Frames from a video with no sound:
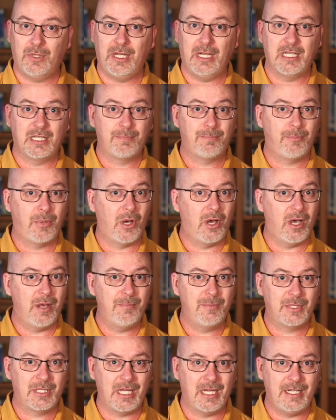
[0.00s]
It's
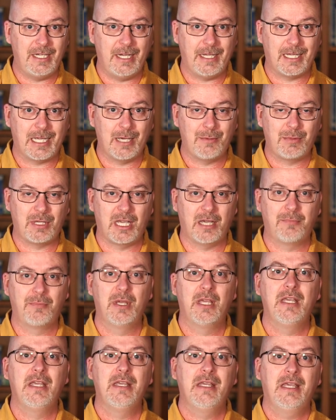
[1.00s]
Palm Sunday coming
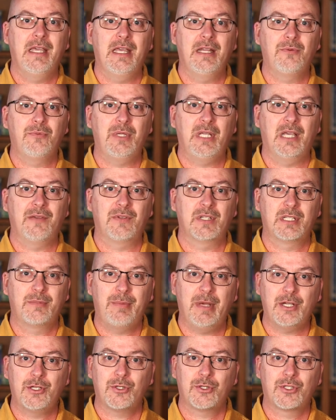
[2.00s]
up, and we have a
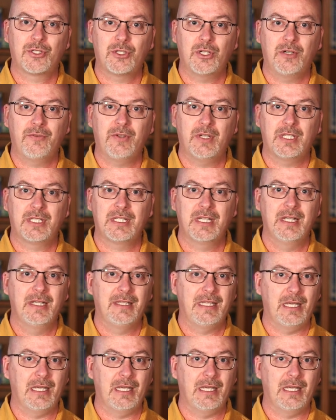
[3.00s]
special service